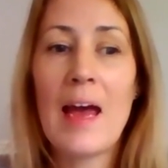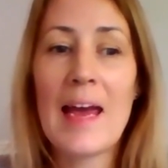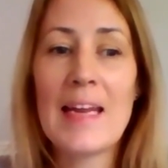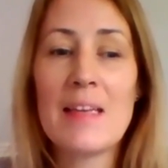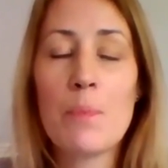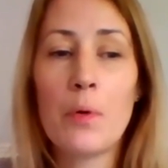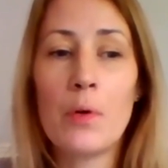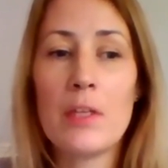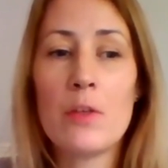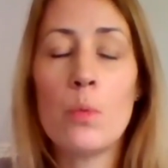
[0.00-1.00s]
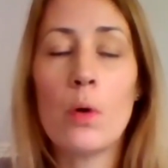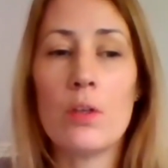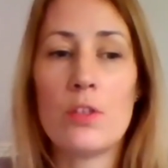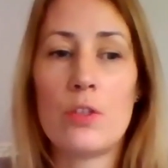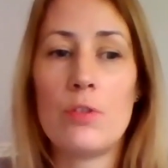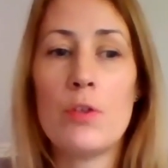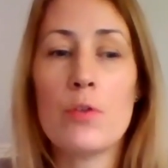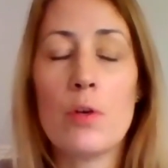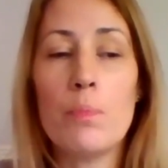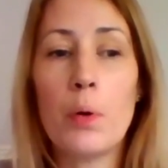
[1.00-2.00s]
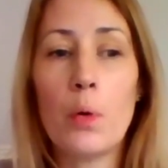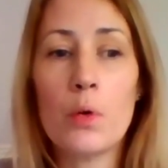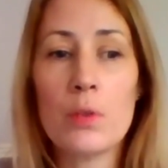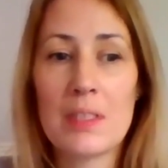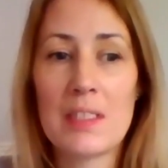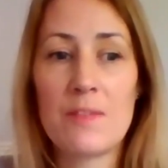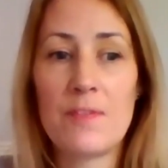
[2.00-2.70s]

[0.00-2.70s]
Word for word: Any point you want to, you can pause this